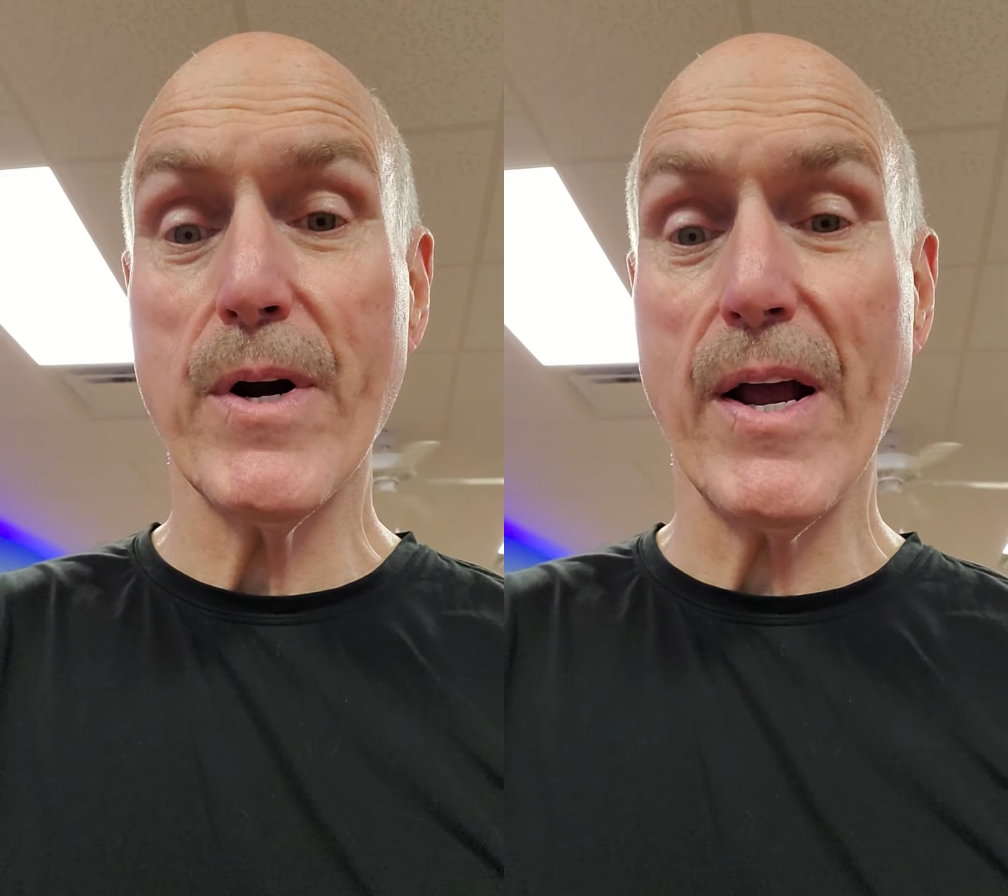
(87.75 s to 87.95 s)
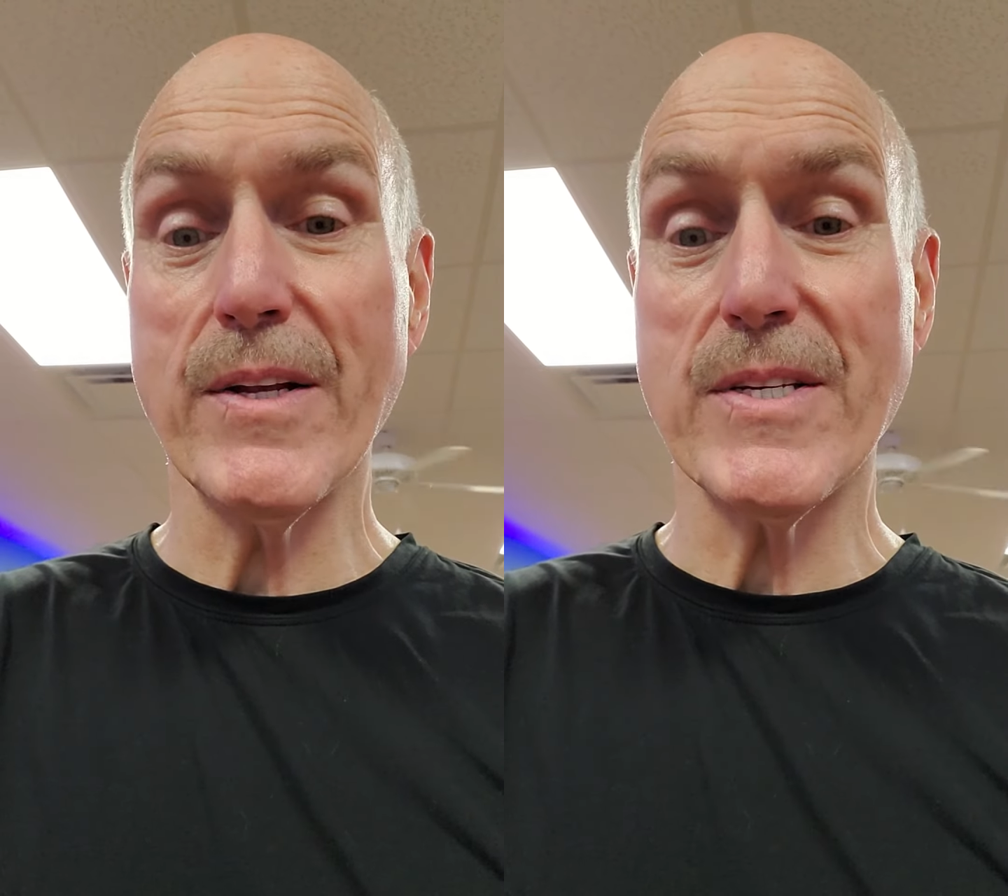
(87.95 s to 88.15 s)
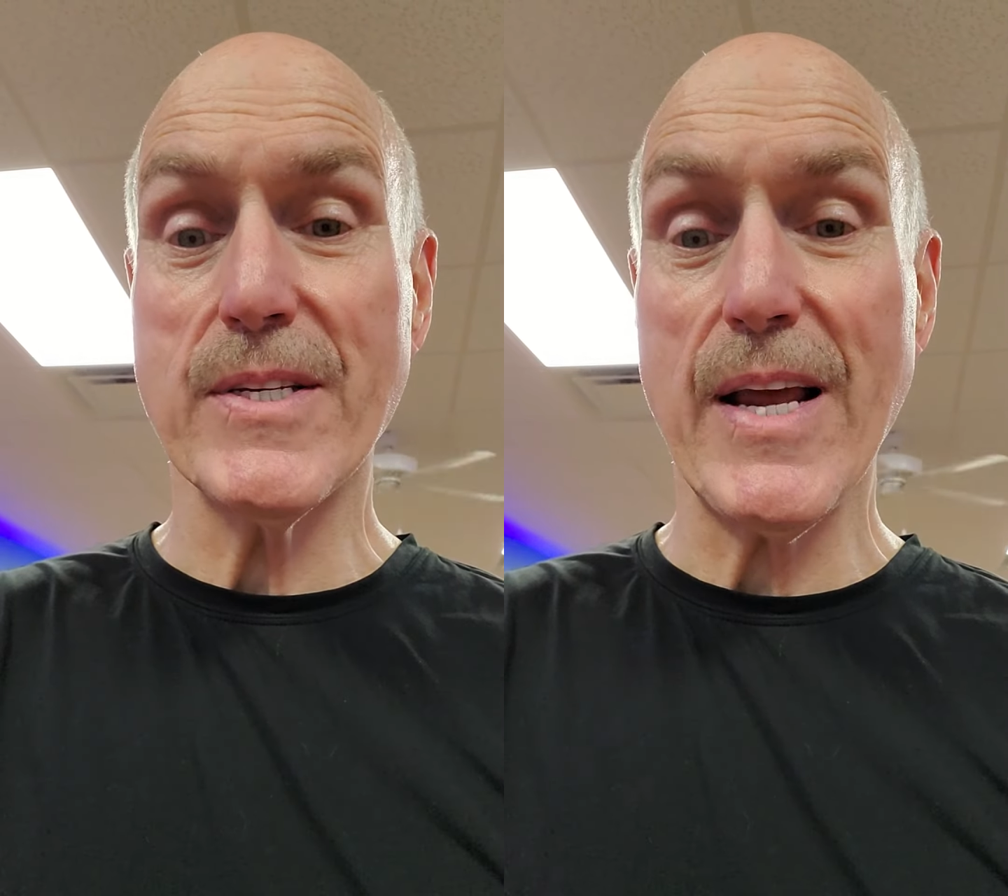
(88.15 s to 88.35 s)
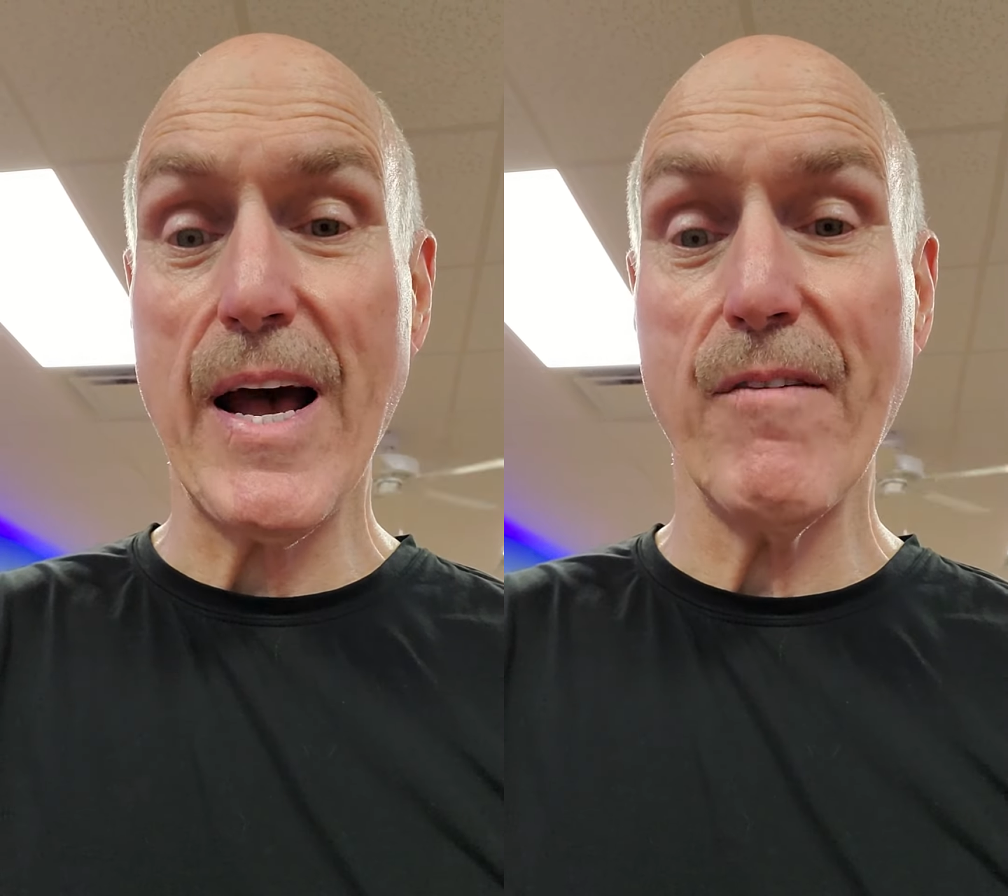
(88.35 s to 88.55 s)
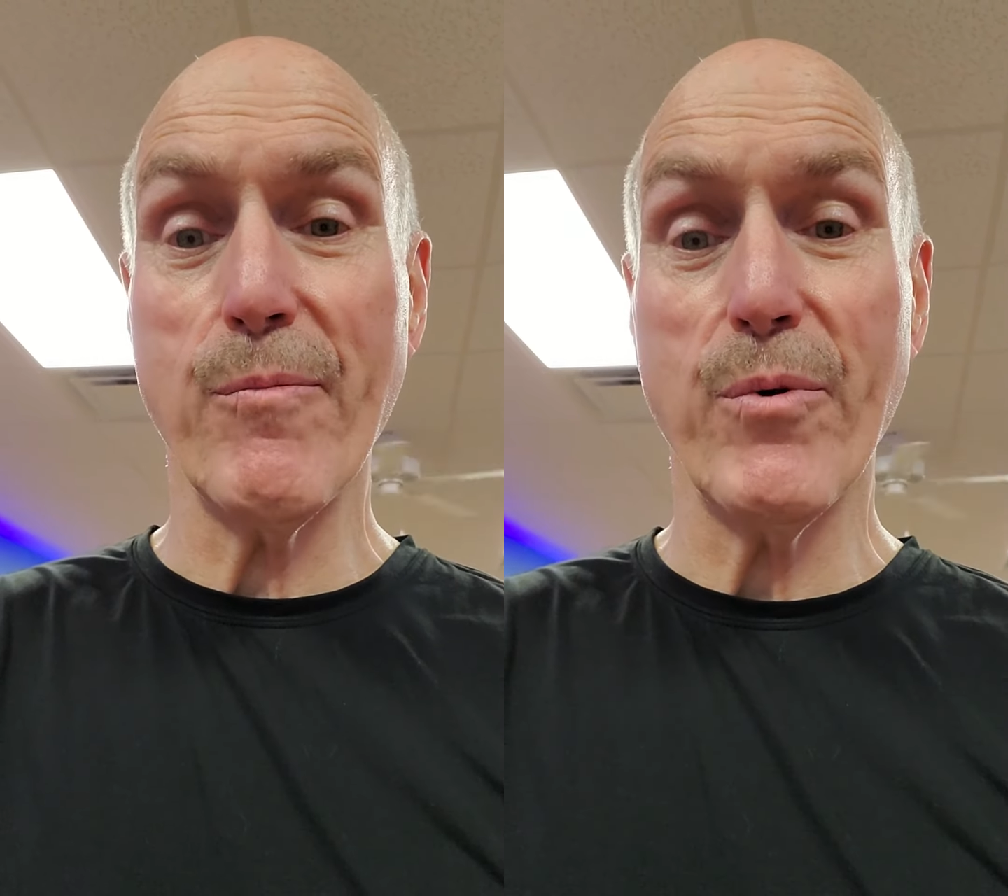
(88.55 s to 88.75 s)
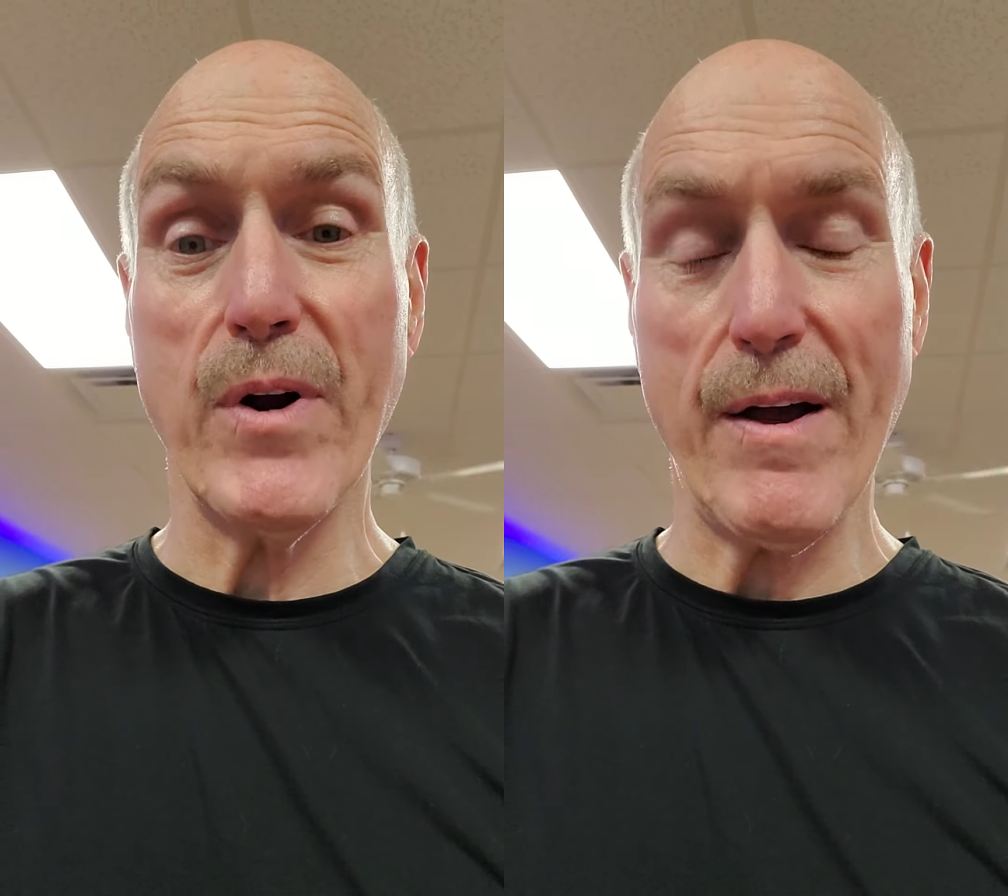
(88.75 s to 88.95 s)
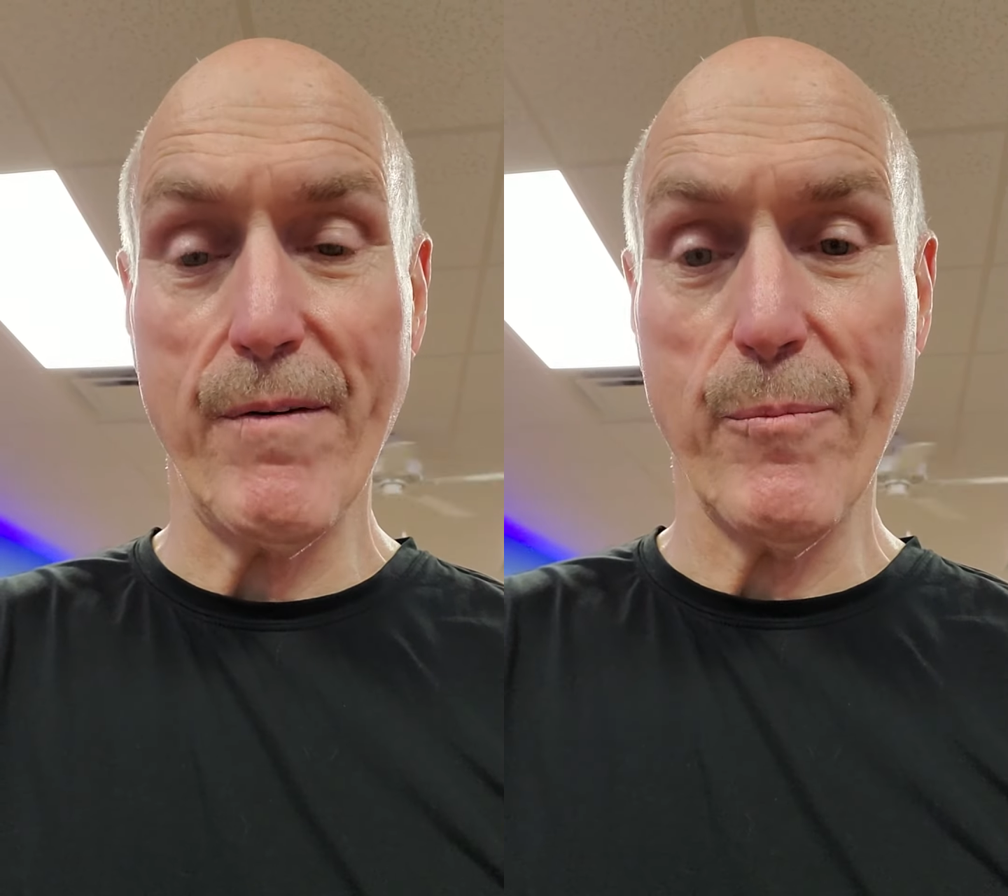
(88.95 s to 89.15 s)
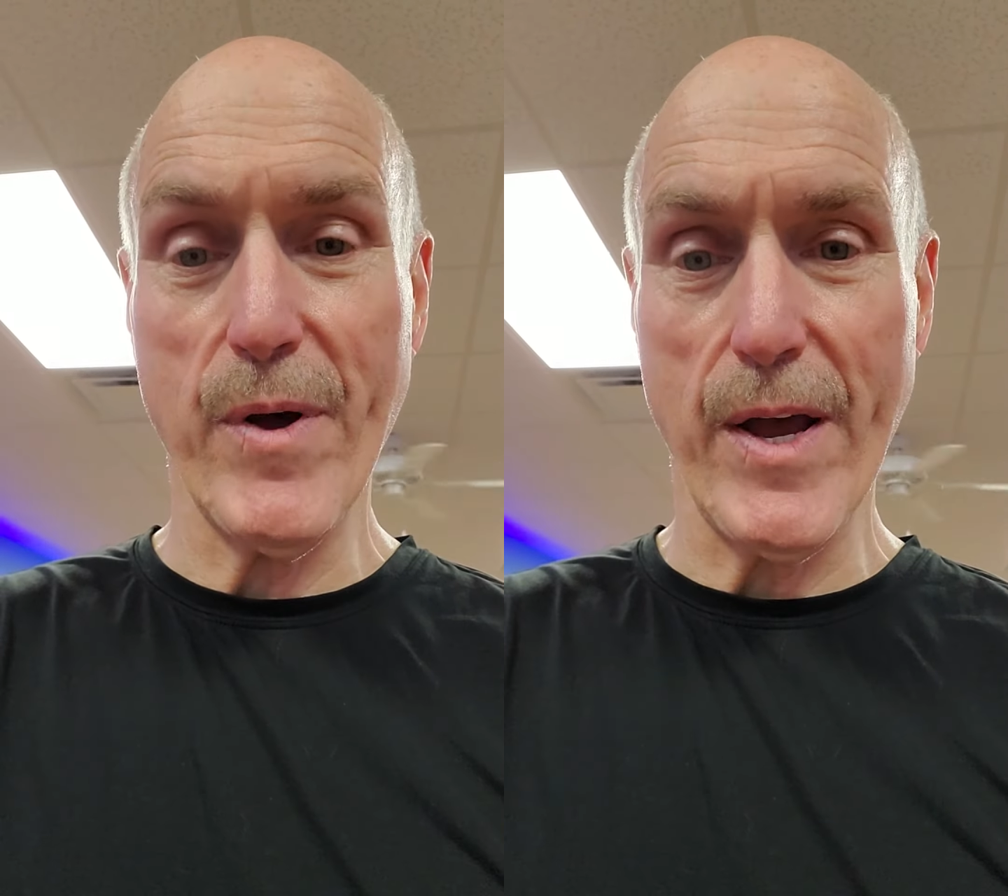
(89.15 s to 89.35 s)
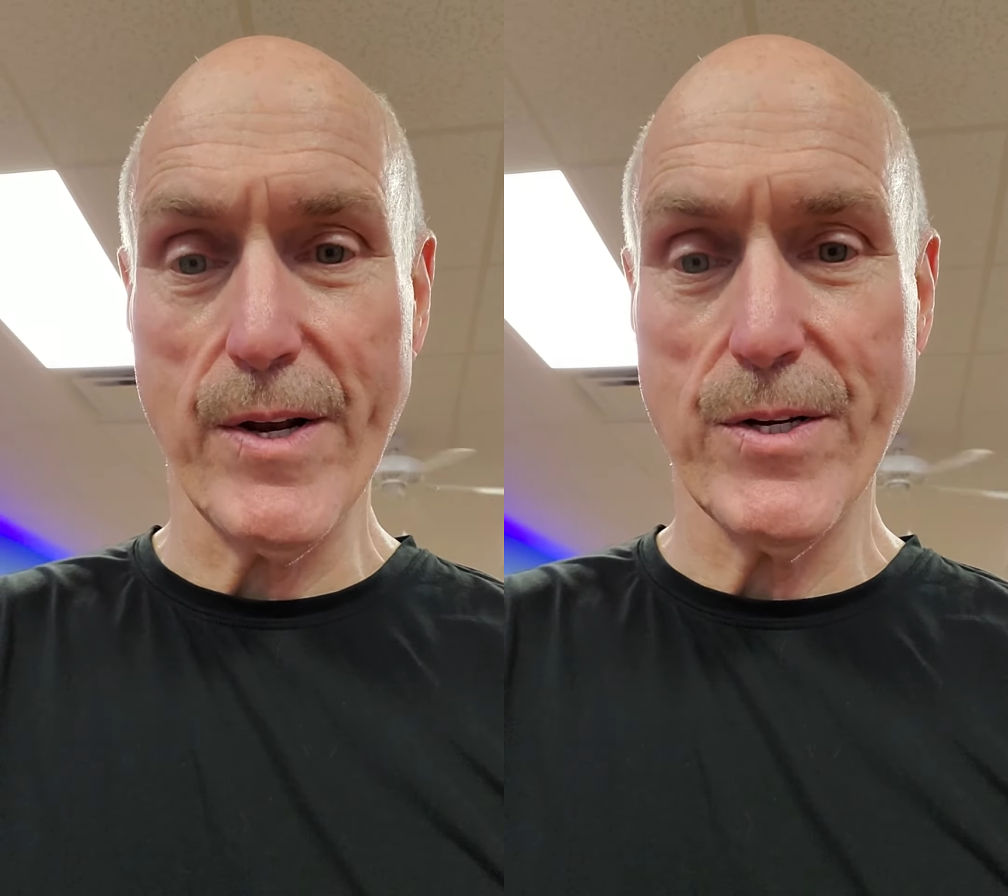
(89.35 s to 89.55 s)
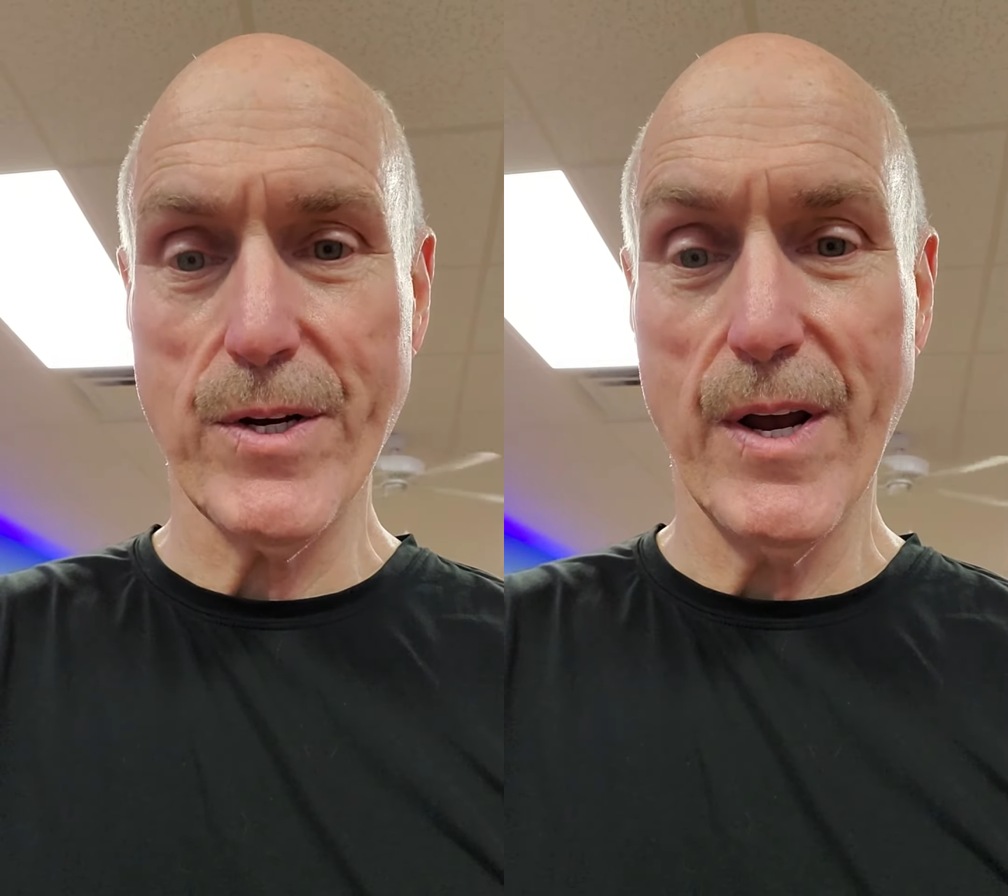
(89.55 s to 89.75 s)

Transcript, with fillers: and staff private page.